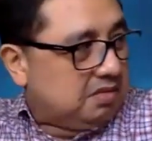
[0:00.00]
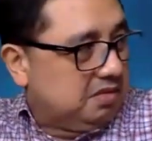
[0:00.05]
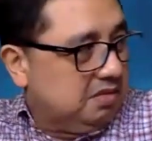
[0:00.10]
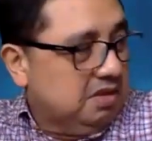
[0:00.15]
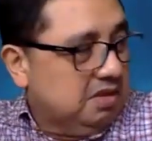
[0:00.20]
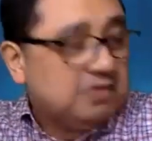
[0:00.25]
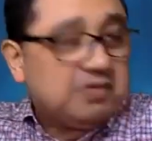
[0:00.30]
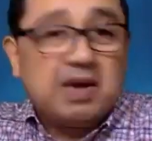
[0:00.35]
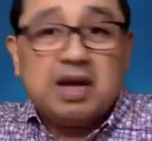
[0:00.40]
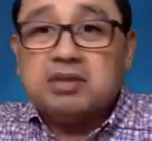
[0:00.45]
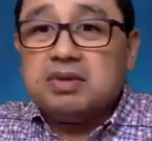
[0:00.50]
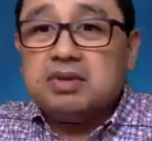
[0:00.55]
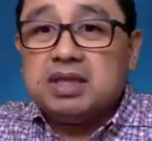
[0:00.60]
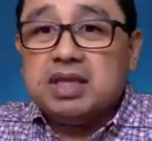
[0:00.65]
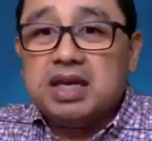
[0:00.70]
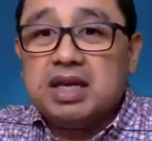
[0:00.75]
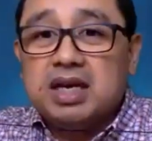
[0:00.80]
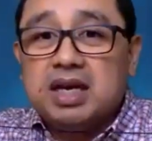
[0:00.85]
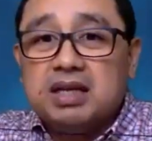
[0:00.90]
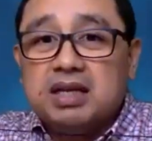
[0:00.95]
In fact, what
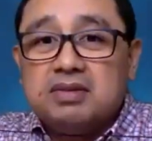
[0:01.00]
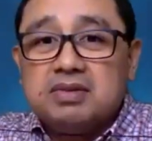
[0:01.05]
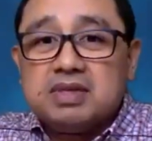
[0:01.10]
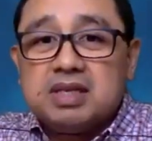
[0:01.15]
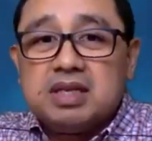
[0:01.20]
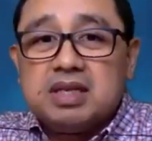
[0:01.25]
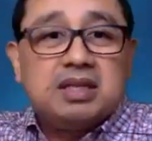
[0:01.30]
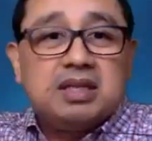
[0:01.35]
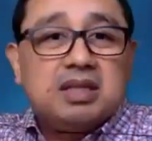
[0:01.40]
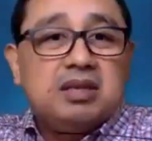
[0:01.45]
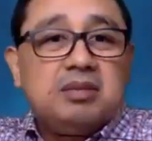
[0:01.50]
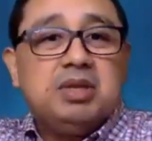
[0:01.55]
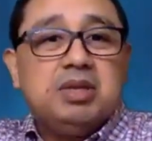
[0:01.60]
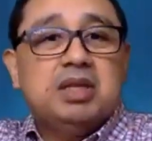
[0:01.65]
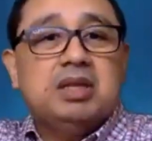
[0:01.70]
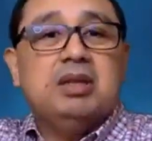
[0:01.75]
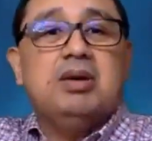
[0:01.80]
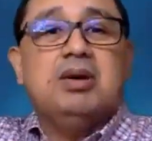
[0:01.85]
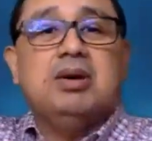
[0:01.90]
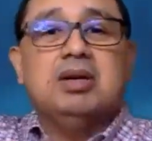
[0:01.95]
I got was a little
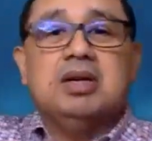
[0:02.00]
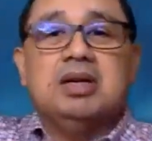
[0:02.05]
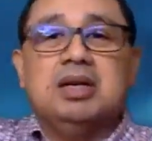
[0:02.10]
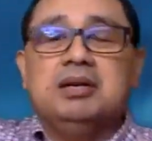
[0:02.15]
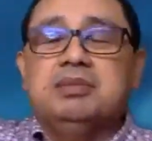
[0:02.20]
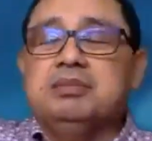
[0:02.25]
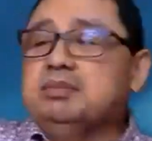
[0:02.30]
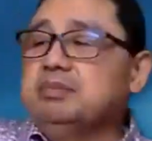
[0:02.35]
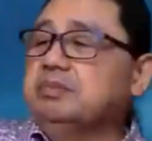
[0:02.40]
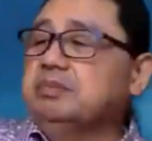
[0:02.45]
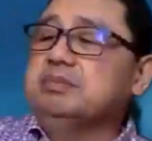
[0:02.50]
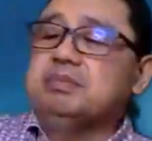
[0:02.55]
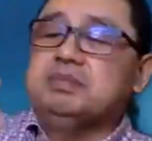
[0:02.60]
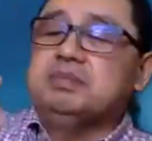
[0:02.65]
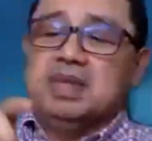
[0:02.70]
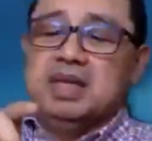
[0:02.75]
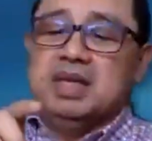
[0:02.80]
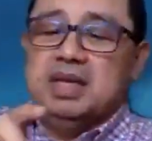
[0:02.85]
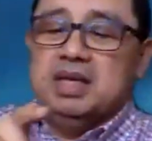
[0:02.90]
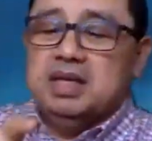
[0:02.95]
bit longer.
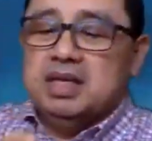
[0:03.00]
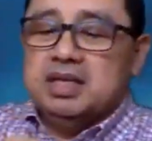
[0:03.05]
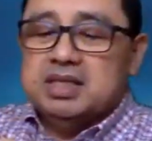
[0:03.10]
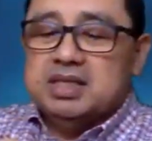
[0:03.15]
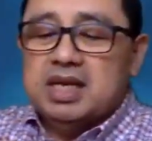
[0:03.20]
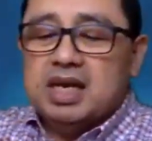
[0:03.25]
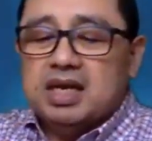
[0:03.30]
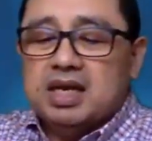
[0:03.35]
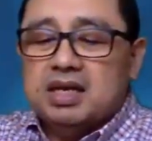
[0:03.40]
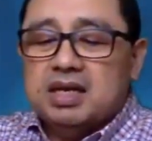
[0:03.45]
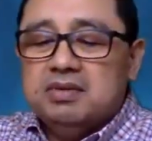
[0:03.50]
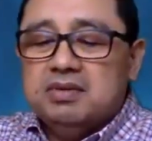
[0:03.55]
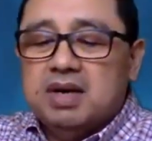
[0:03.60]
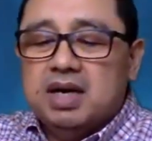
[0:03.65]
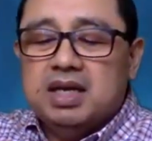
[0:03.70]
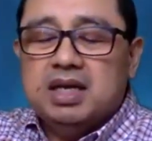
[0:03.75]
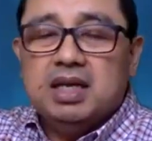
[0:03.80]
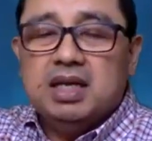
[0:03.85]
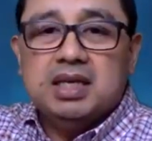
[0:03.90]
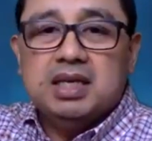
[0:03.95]
Okay. The second
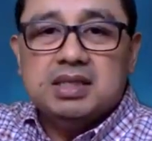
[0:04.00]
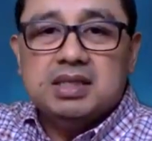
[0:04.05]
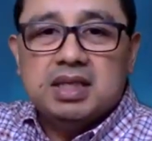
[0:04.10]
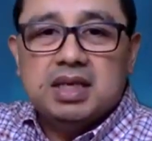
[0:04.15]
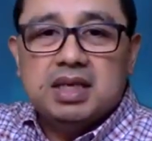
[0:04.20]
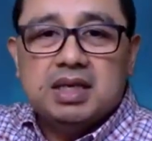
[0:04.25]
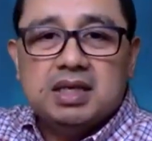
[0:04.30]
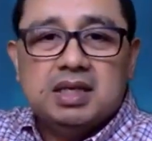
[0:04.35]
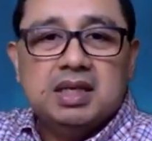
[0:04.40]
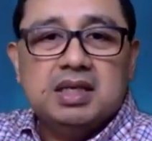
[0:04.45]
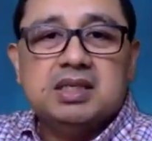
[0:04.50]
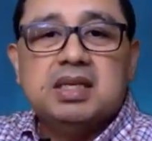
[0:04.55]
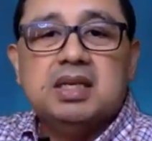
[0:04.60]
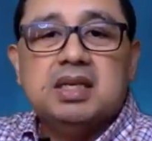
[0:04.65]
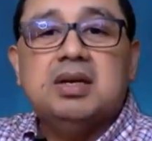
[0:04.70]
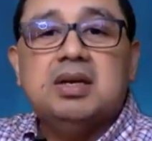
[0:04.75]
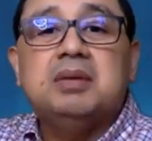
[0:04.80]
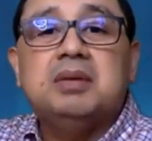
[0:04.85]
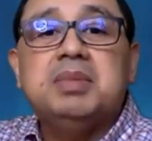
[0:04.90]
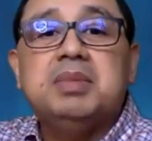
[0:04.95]
one is there. It's
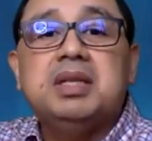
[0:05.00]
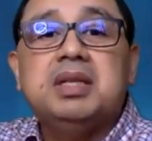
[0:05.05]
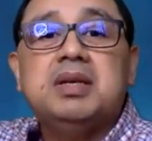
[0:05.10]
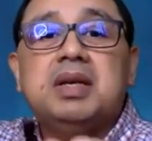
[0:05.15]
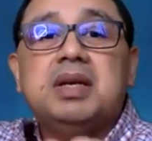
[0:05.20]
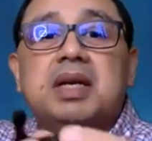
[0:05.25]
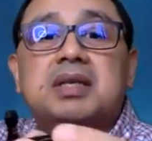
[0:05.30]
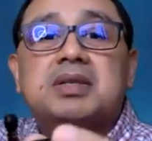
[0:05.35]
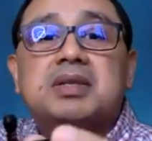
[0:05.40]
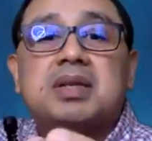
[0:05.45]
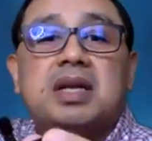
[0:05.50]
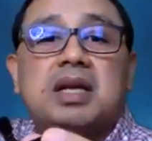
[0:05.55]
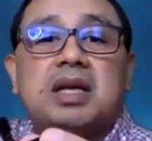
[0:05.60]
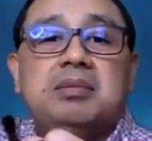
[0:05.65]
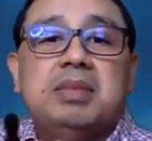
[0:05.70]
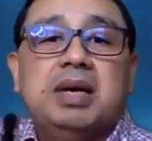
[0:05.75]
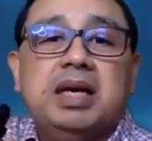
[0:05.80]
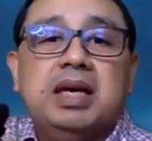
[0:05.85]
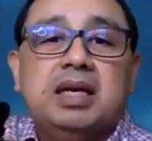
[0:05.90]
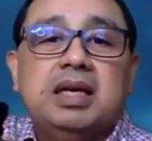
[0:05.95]
an omnidirectional
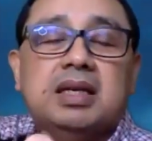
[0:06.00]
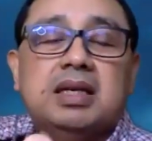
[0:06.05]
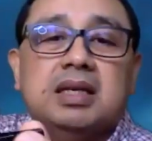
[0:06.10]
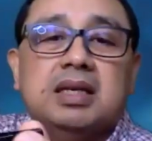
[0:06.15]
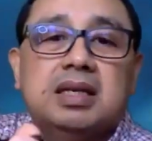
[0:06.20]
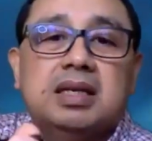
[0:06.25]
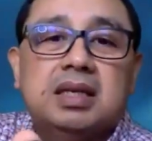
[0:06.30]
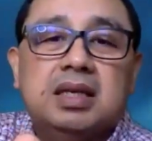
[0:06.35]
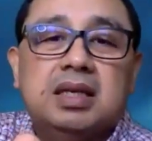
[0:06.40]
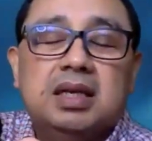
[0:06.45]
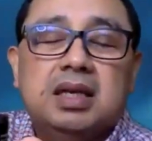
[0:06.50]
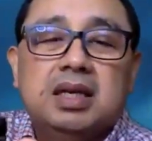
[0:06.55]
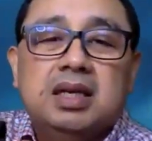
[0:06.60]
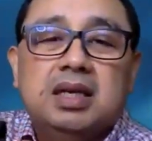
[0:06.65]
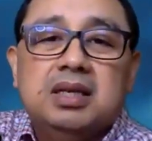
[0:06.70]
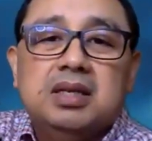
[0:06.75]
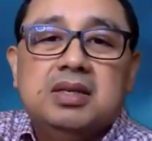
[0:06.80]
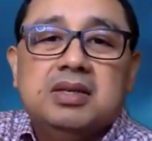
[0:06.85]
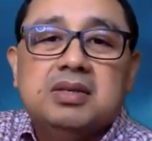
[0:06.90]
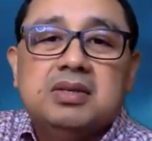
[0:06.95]
mic.
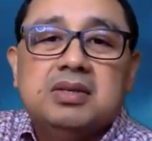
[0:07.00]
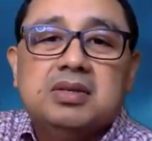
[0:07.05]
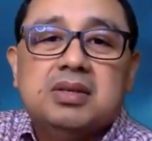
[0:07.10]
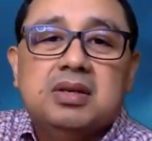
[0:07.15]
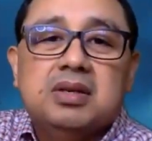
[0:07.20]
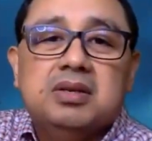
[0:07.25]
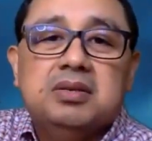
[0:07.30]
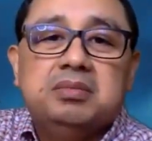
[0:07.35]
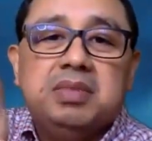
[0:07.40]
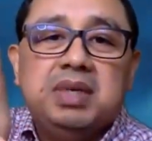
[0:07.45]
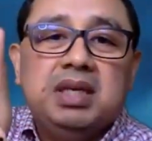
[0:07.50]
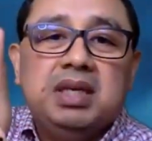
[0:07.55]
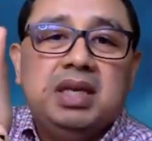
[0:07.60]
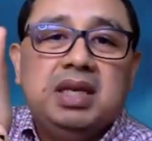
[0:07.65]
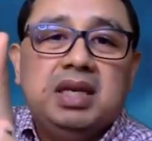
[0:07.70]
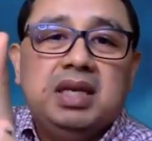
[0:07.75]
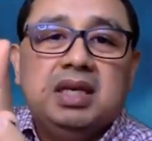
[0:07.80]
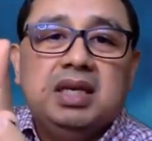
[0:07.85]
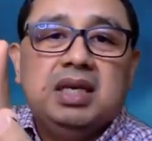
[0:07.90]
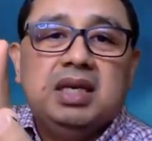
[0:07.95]
So
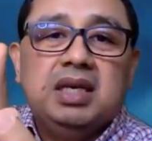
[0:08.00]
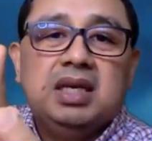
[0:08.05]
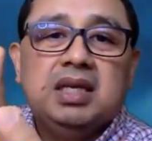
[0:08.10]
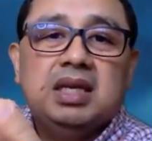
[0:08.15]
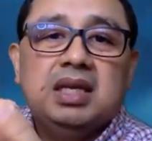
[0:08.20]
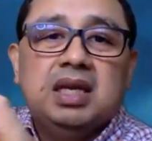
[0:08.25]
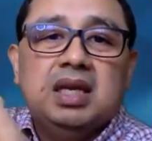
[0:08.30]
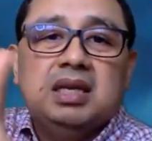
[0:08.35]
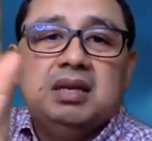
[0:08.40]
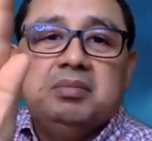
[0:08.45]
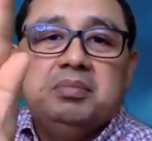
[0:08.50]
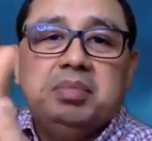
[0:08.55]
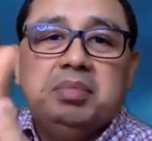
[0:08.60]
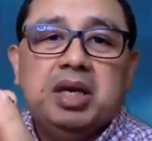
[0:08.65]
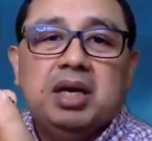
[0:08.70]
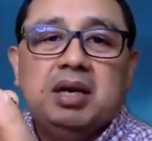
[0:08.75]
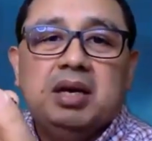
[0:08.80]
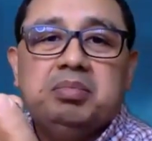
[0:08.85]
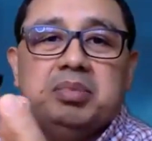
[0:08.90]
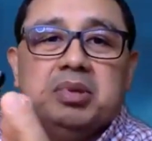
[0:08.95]
meaning it can
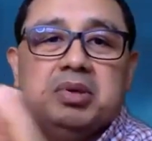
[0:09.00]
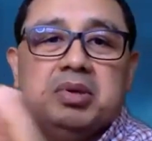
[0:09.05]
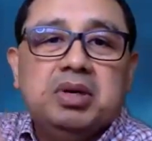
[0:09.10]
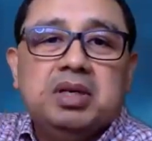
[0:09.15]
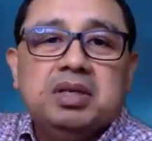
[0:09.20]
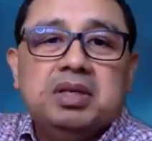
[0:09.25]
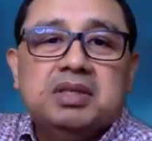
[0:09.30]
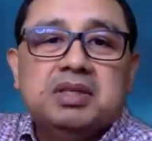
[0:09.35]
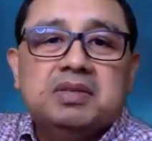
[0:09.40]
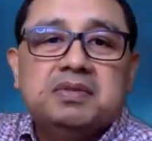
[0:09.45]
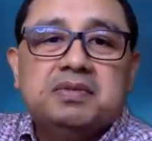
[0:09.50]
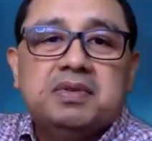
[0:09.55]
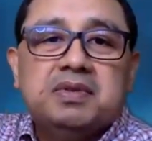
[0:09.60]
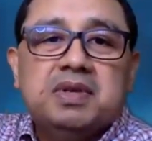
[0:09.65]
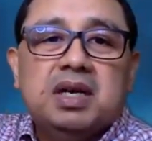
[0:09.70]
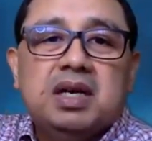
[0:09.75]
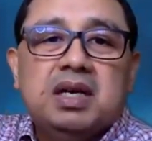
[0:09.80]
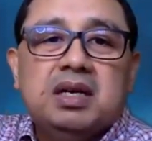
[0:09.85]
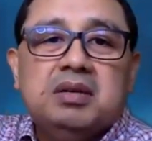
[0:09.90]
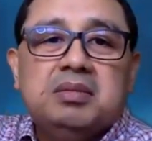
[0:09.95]
pick up noise
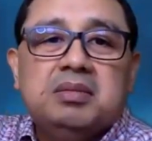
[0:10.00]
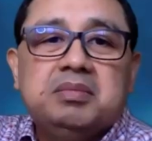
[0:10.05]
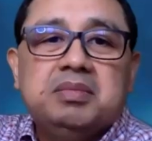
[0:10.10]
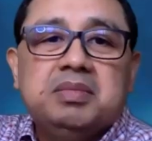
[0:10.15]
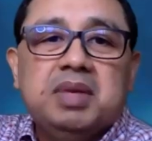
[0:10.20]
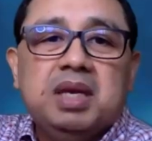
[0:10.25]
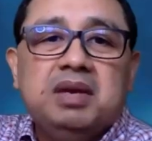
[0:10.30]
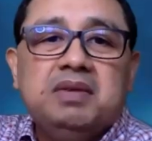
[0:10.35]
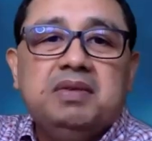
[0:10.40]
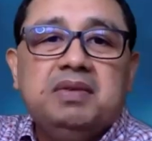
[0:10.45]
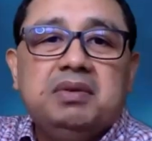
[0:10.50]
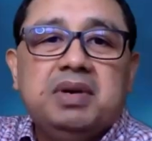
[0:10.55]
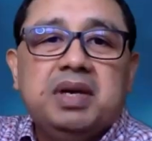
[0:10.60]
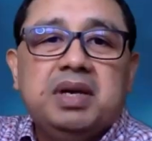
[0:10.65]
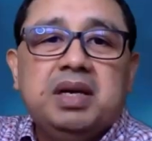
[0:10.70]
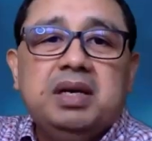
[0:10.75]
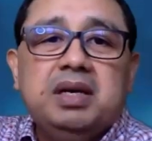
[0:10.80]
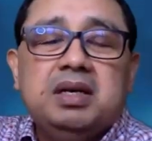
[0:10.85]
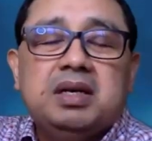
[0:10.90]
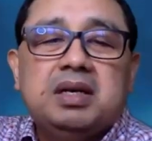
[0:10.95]
from
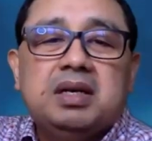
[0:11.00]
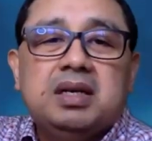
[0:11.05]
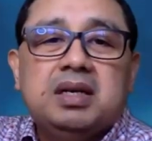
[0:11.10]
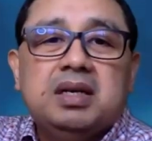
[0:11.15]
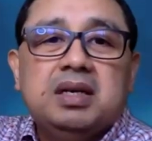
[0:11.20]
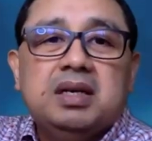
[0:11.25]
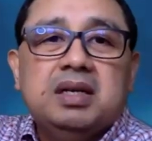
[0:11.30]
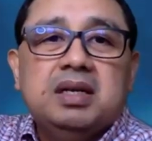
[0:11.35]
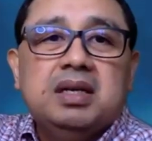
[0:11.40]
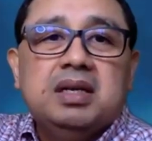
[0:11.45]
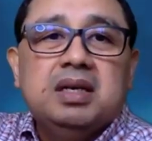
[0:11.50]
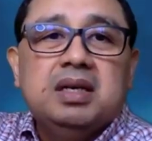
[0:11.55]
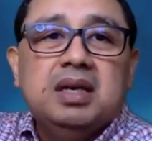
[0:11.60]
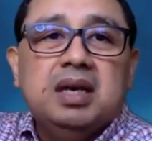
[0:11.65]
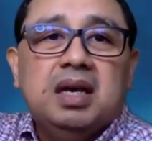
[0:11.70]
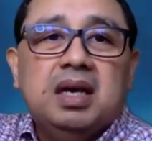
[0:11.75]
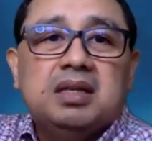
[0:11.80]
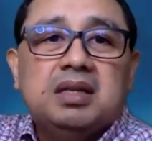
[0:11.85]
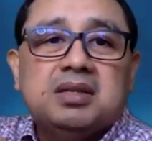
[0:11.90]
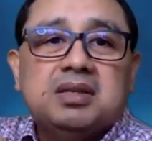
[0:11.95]
everywhere.
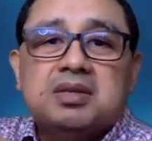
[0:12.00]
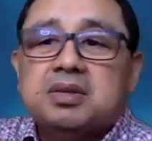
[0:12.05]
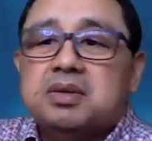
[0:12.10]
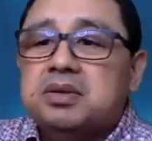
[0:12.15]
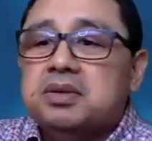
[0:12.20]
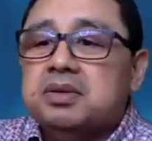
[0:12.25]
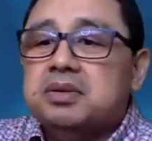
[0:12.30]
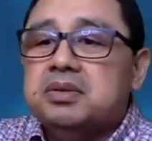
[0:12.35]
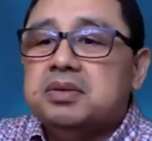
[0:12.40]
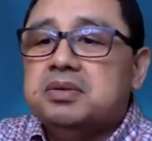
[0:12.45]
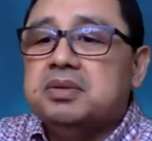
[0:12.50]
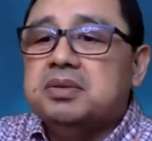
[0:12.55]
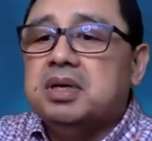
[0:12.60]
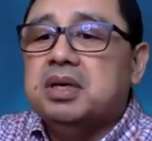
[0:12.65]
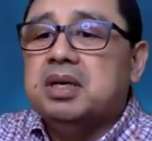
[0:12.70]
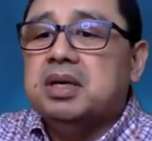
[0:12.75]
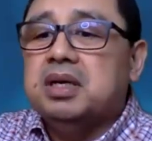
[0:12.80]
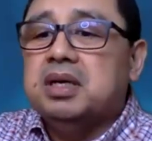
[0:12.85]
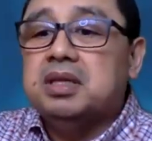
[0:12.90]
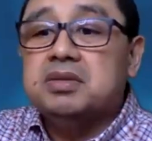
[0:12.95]
And so
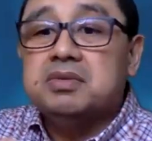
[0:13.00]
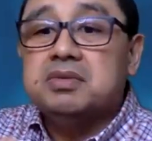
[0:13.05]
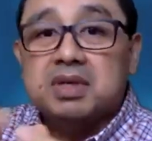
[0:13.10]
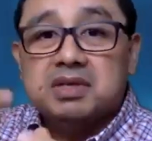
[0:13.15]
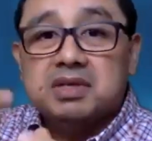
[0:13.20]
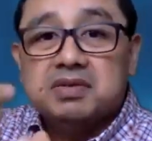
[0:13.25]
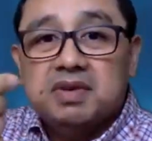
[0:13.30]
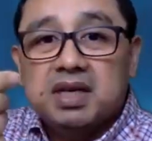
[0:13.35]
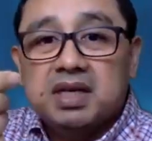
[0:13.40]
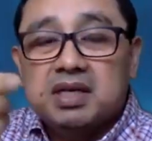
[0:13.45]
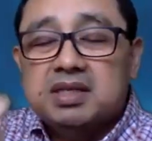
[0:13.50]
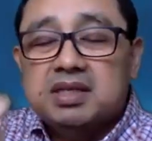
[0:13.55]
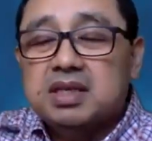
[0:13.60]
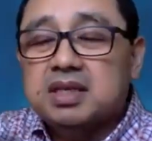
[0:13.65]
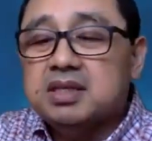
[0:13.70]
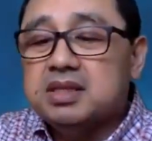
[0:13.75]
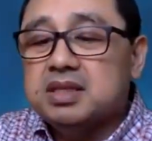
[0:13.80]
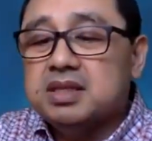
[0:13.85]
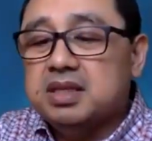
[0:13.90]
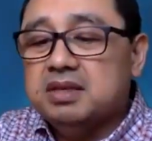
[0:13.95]
this one is very
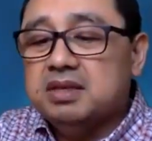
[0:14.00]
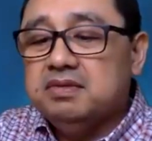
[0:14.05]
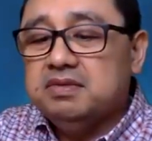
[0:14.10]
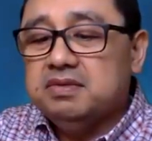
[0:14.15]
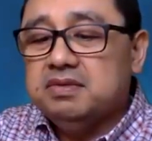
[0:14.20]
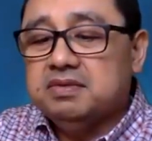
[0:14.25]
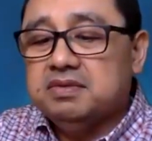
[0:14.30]
sensitive.